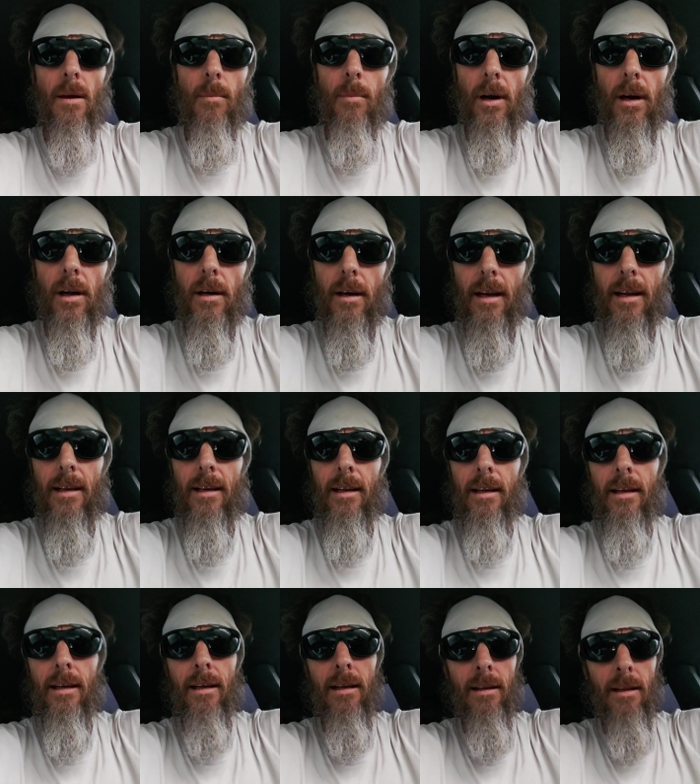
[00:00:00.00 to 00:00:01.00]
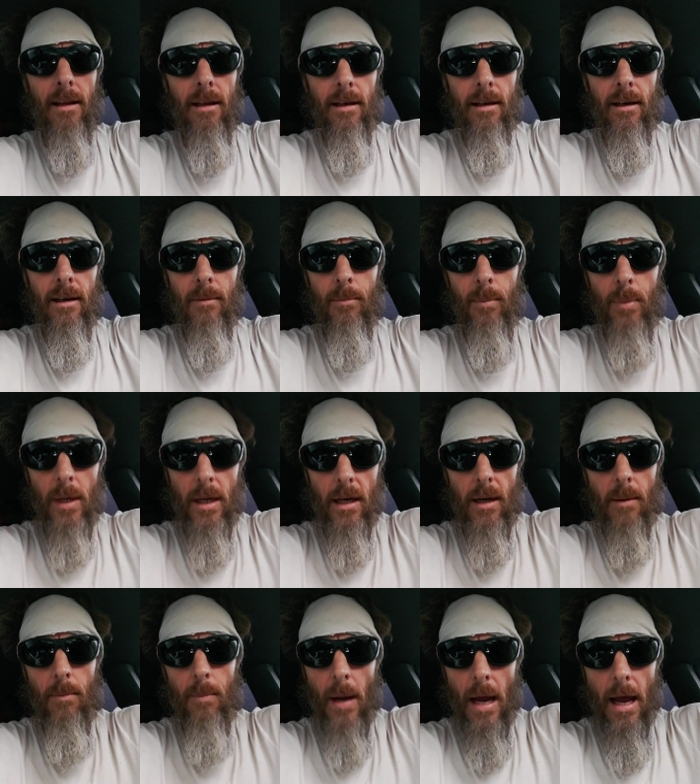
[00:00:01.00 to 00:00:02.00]
But in the
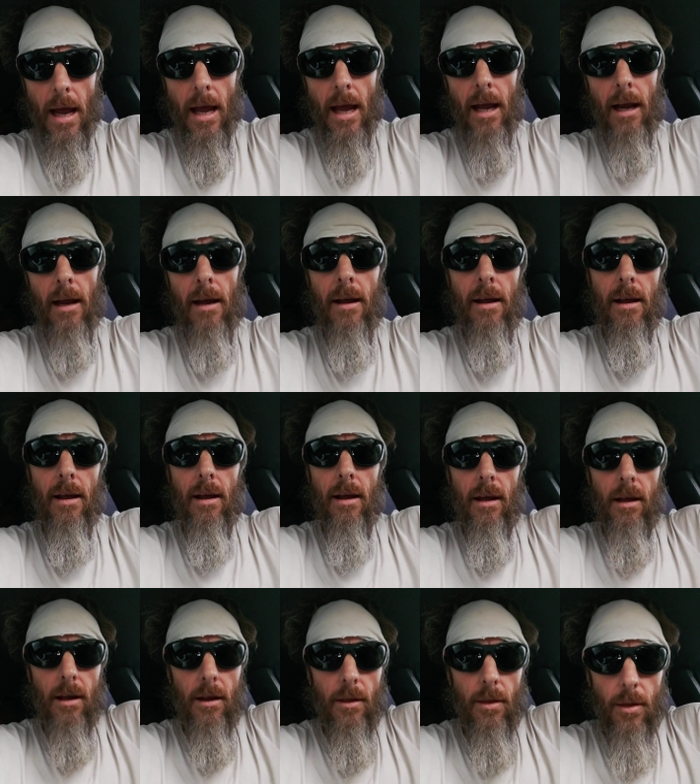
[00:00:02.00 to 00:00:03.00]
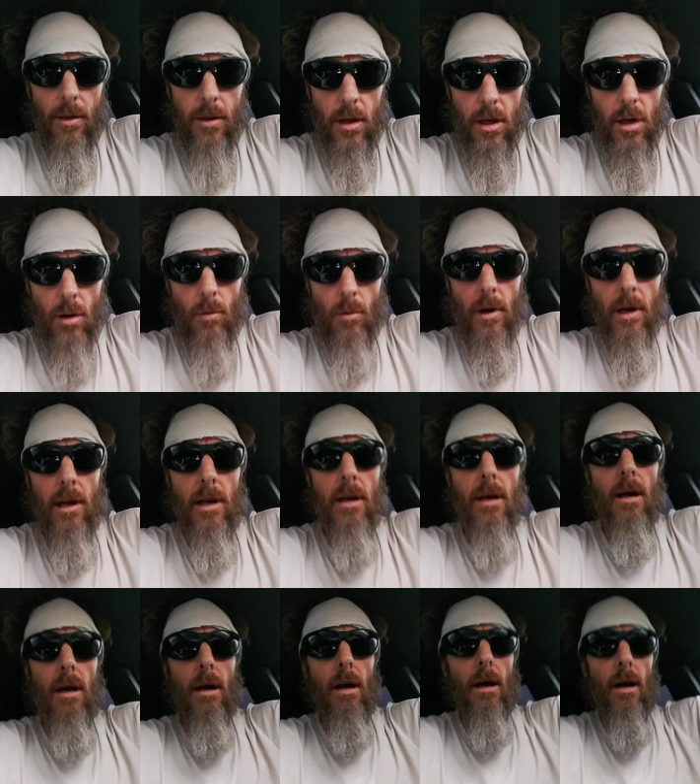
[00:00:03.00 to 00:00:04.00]
Big Bang theory
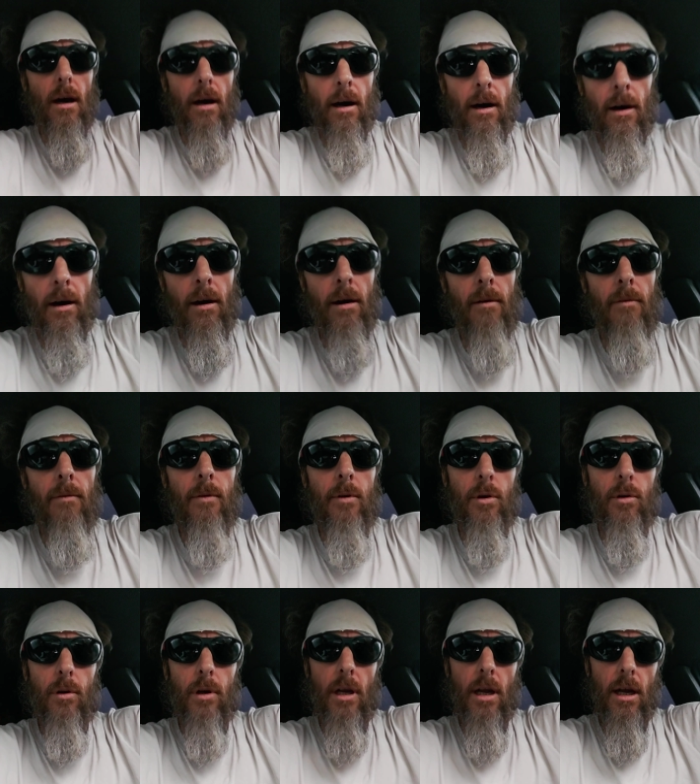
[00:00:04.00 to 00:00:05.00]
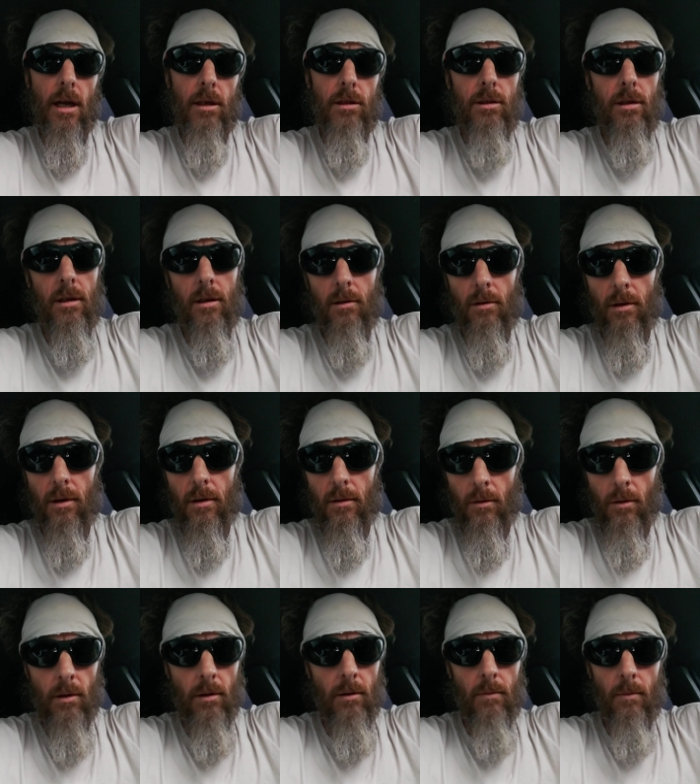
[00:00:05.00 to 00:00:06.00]
of creation or,
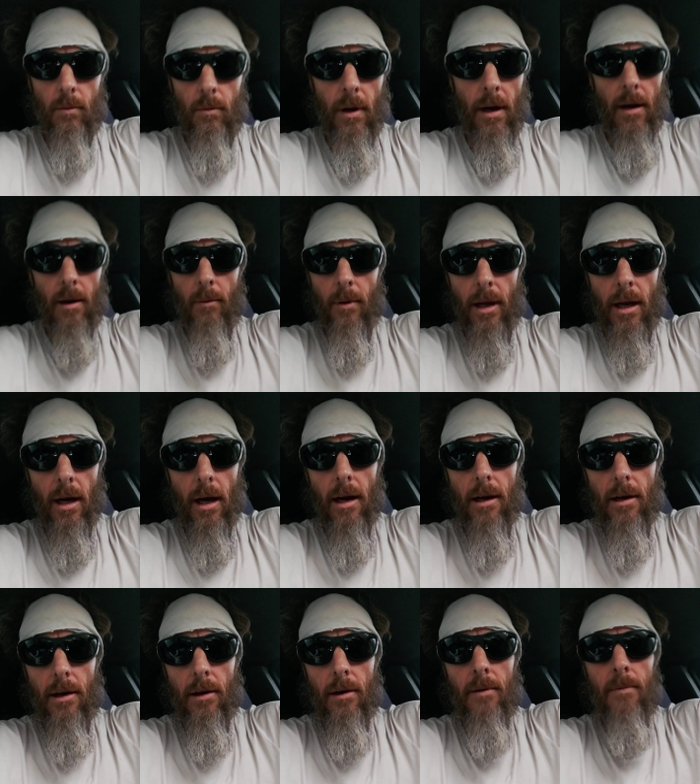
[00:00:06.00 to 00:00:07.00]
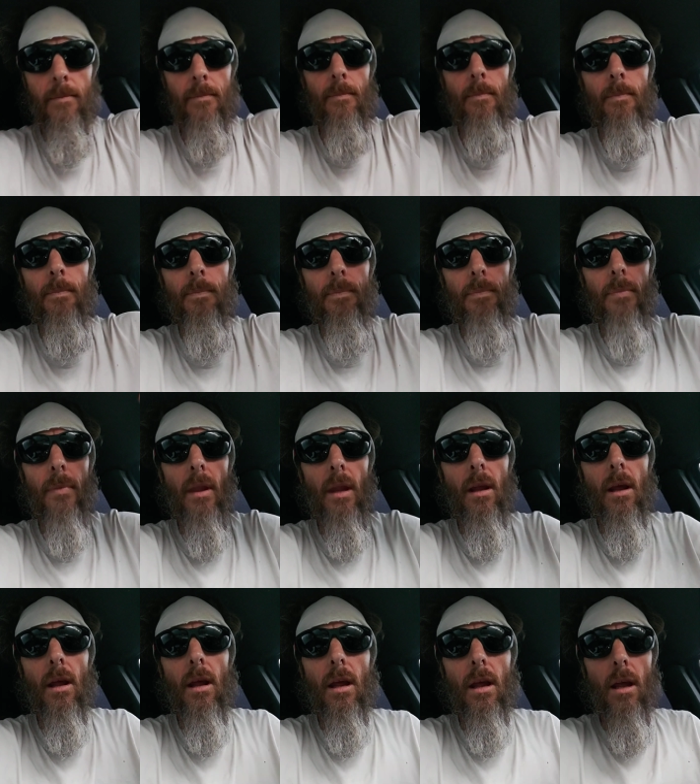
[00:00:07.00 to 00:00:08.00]
or how we got here,
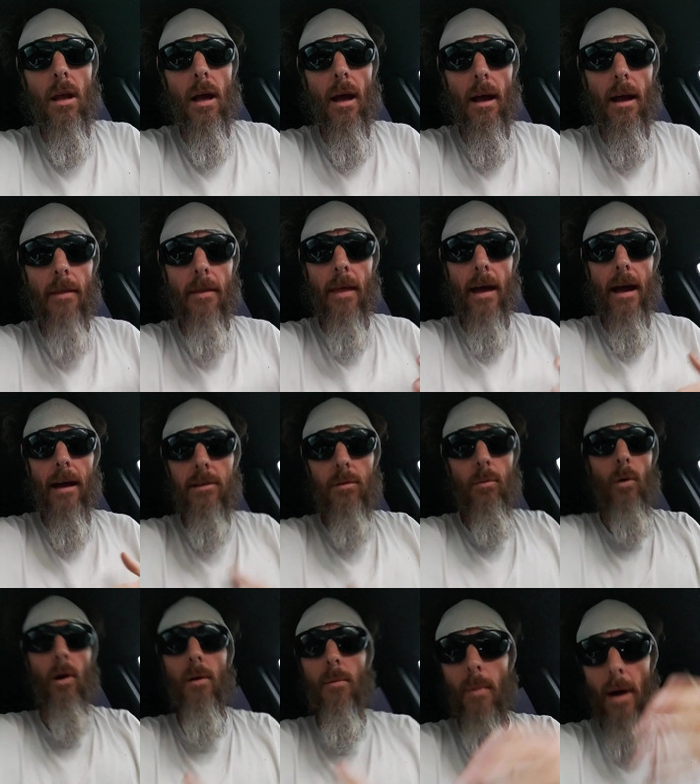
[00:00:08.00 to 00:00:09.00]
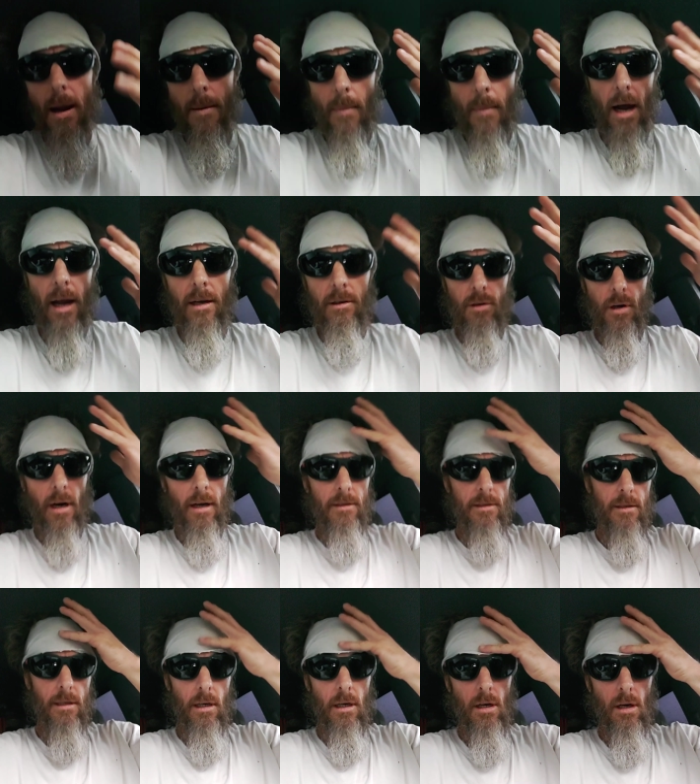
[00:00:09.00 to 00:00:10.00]
that's where my mind
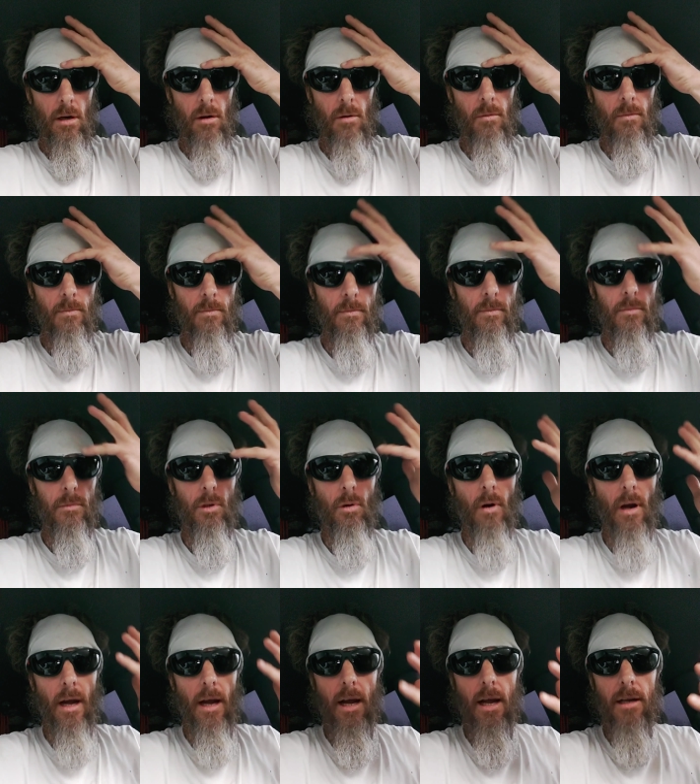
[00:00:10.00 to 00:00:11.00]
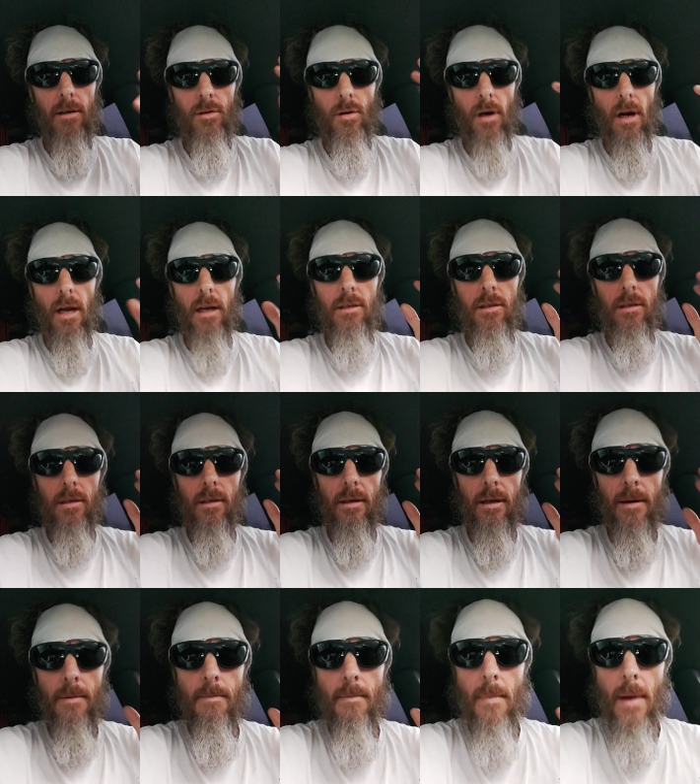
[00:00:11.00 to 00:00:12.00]
tries to go. So I try to
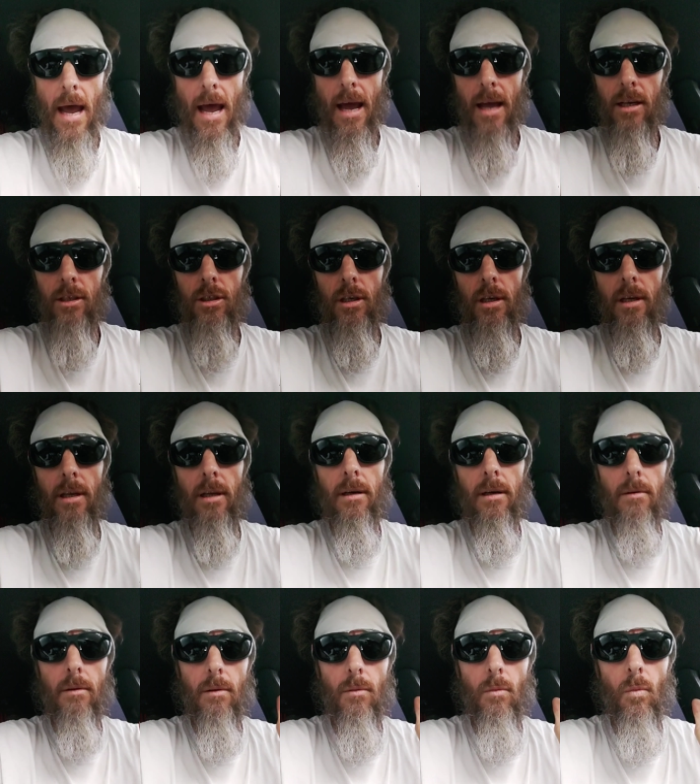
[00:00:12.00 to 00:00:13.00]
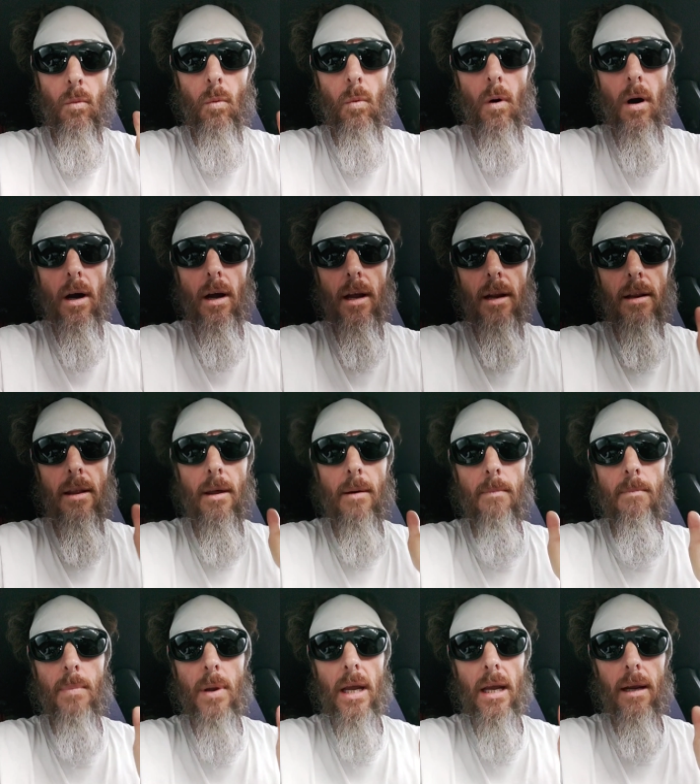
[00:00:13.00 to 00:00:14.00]
imagine what the
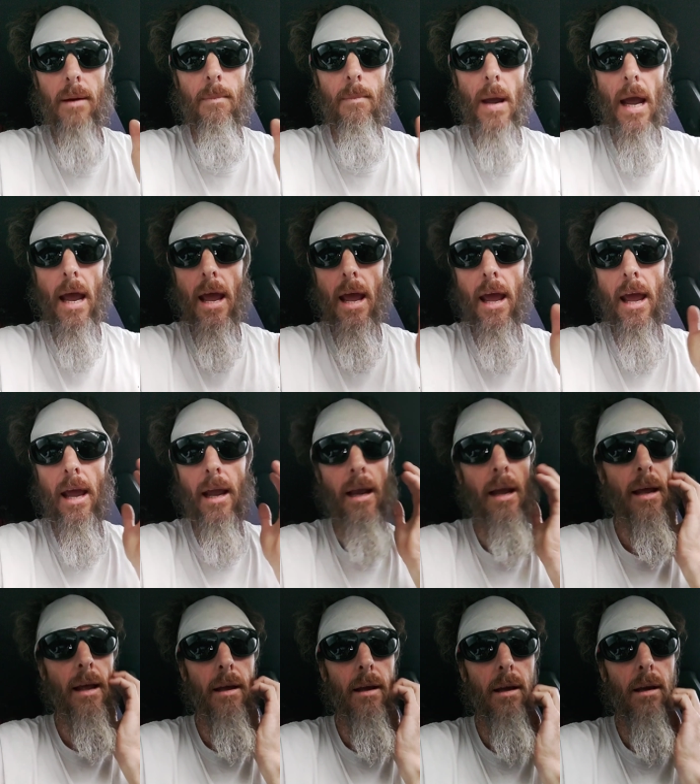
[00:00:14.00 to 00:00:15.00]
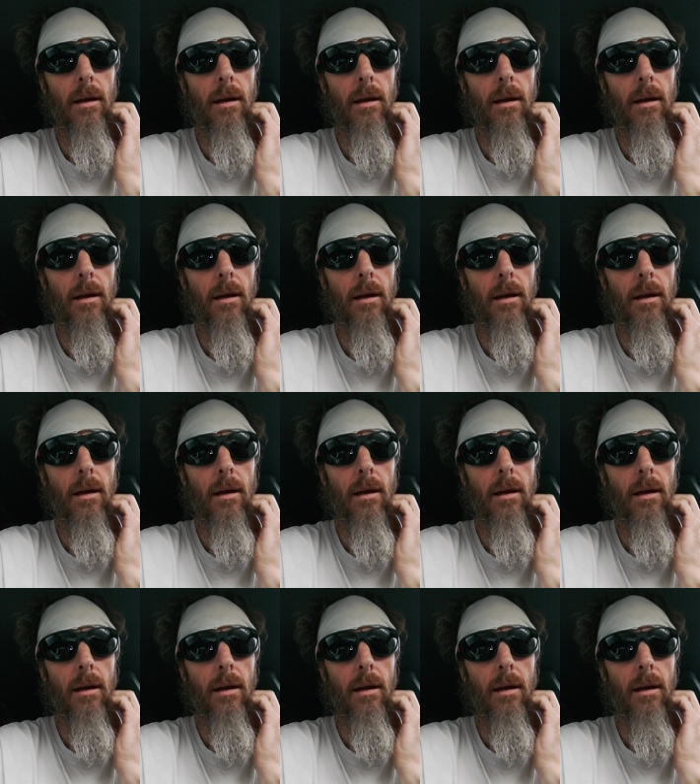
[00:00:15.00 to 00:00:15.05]
Big Bang